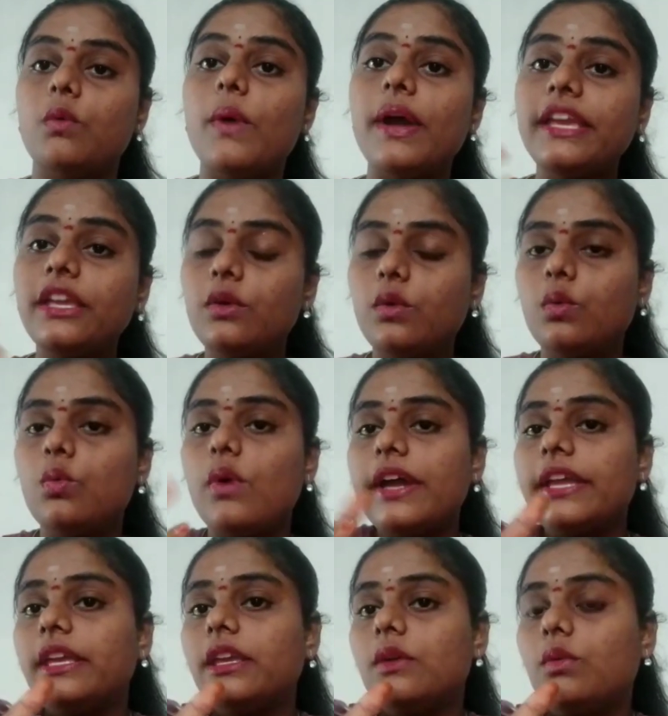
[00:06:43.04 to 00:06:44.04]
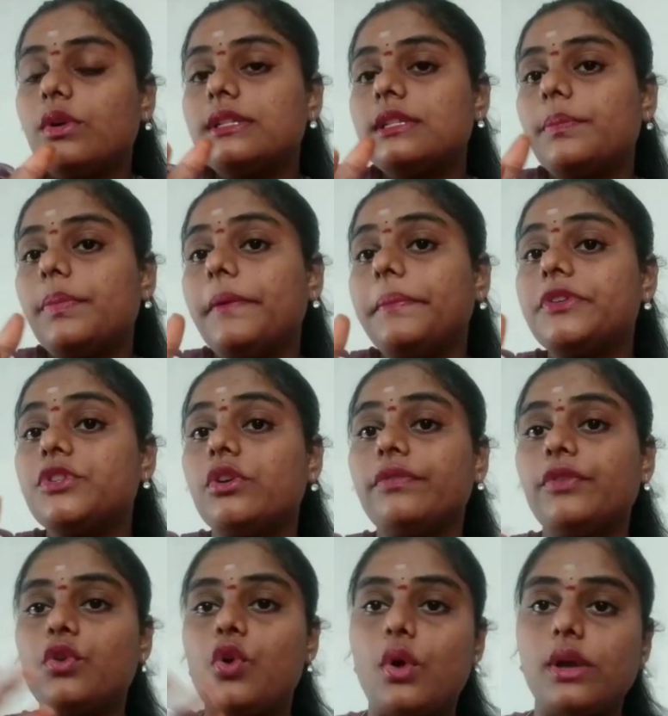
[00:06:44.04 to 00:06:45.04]
Why? What is the purpose
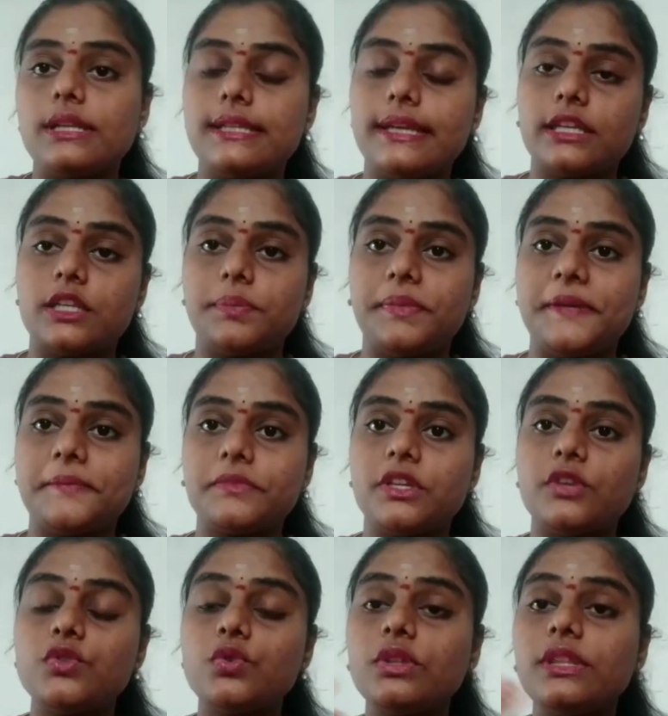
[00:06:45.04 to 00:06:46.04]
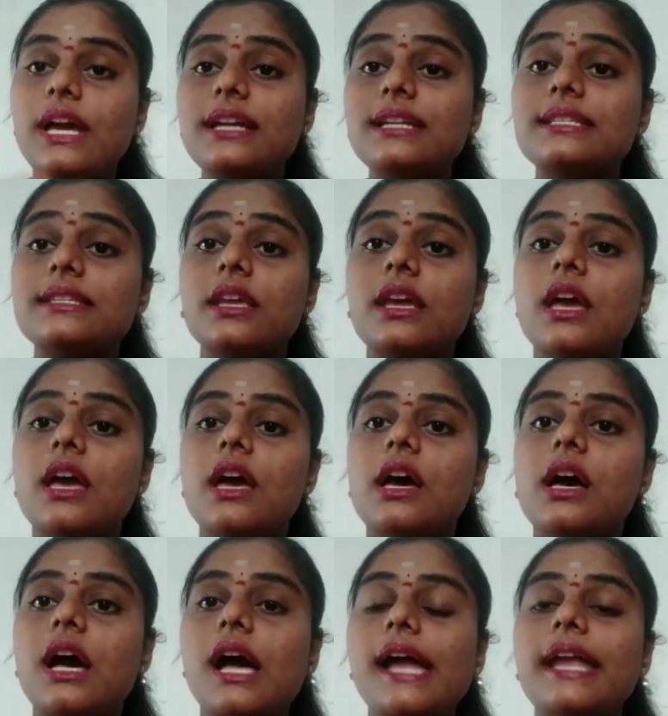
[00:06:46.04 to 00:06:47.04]
of you contact me? So that's,
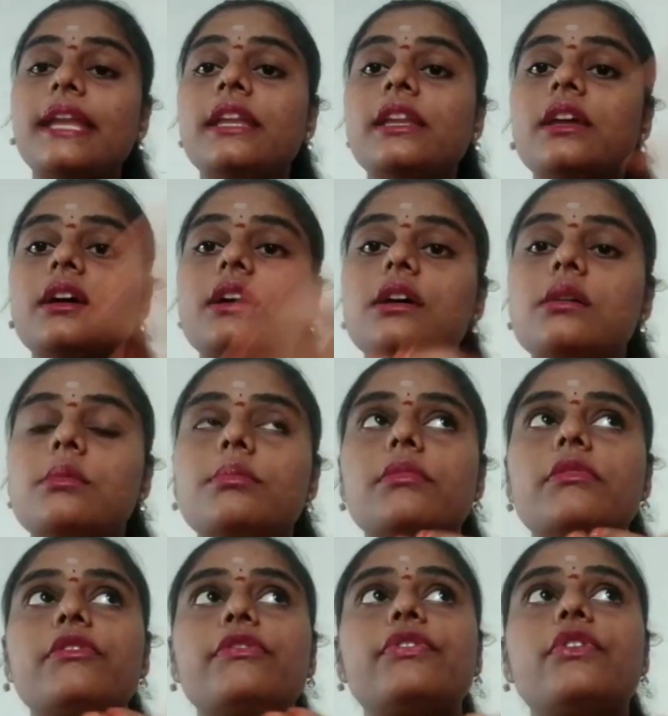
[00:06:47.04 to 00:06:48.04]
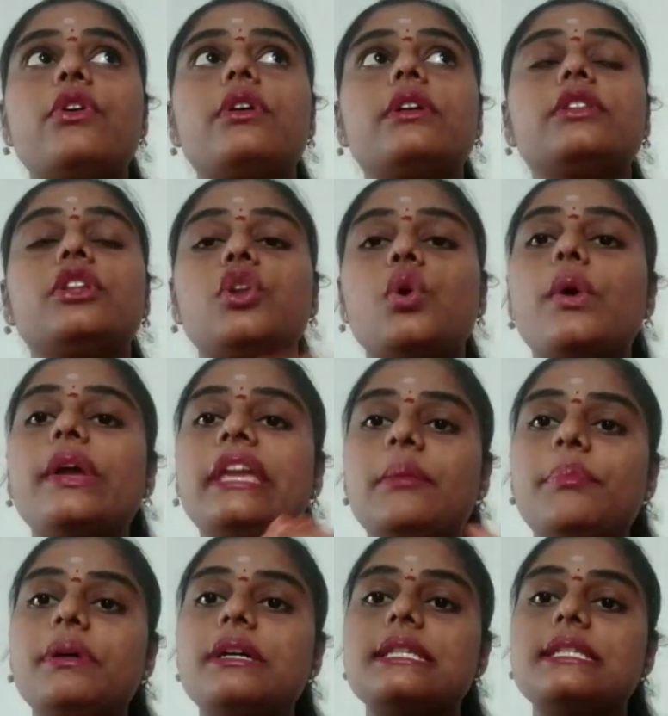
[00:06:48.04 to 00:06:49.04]
and for the
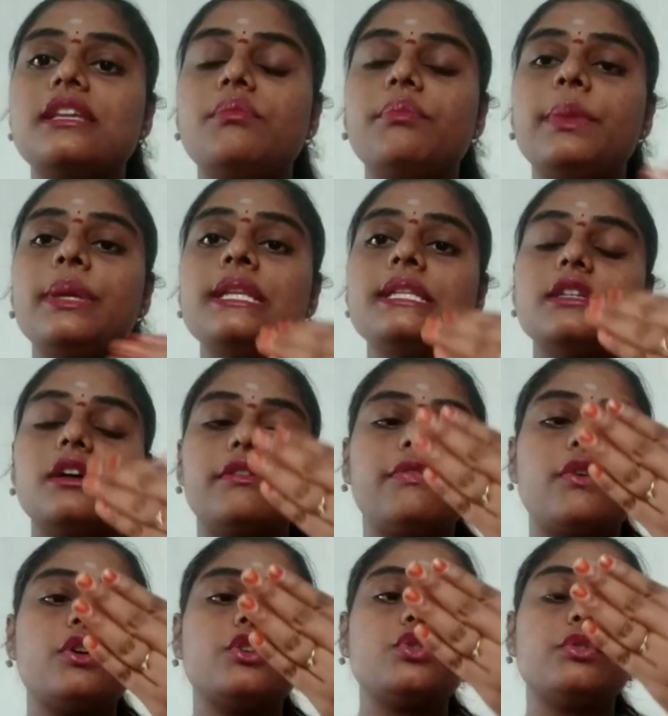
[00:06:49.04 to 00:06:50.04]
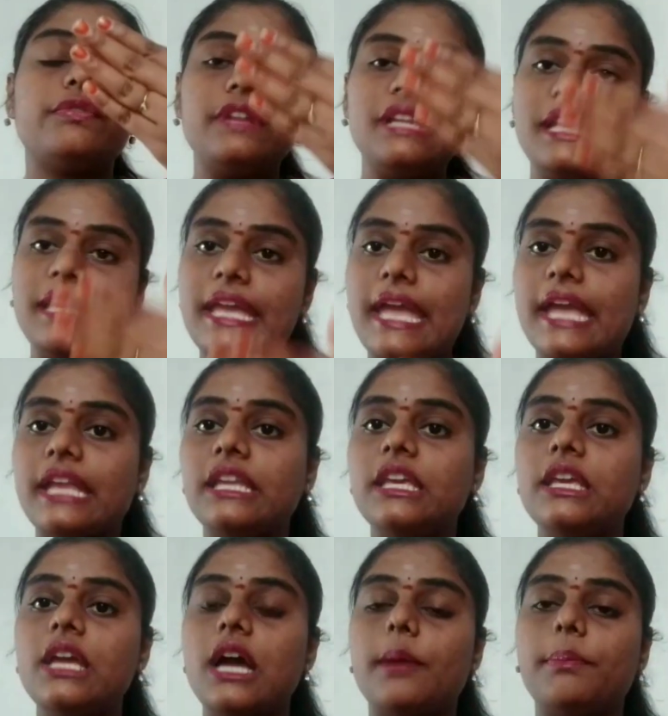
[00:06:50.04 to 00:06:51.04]
knowing person means for to filling
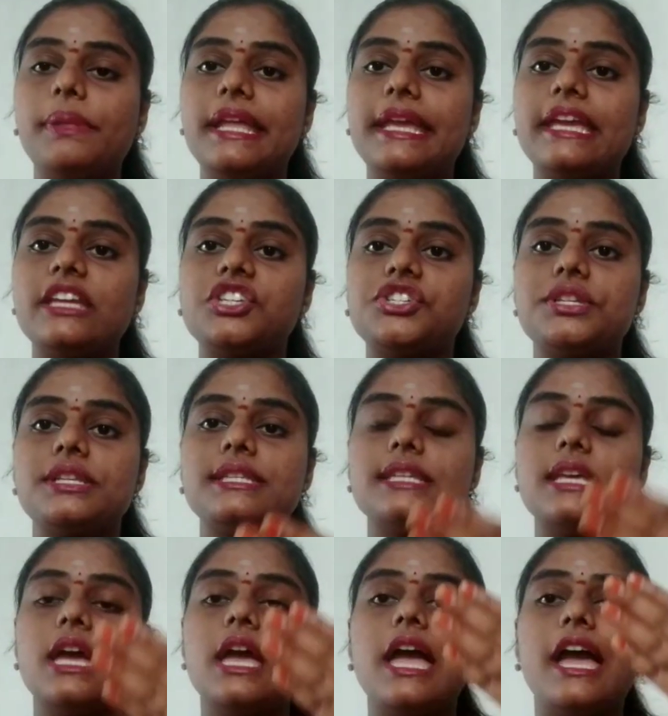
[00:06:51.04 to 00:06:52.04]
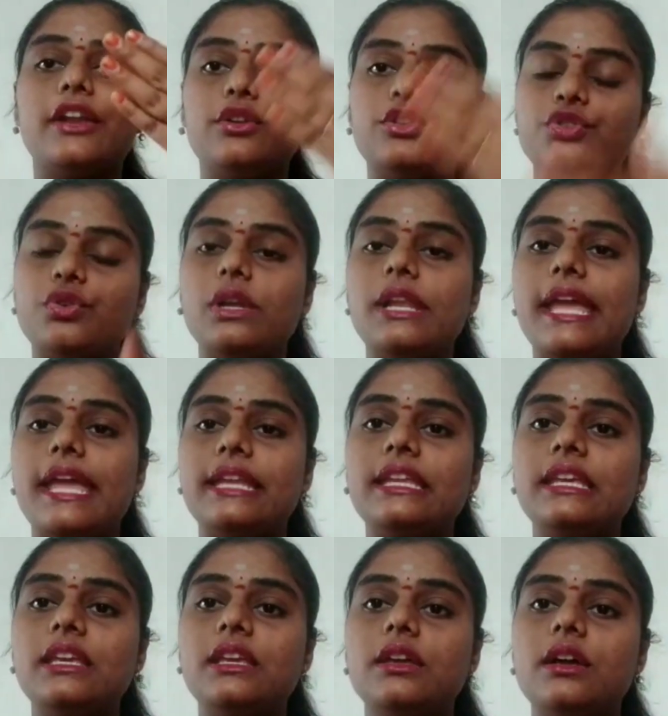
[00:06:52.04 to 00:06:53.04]
any applications and at all
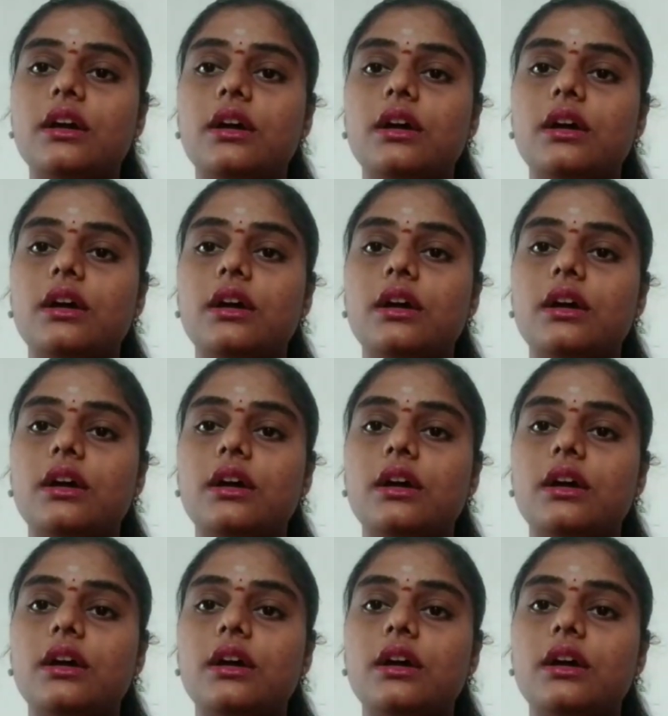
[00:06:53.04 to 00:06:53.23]
any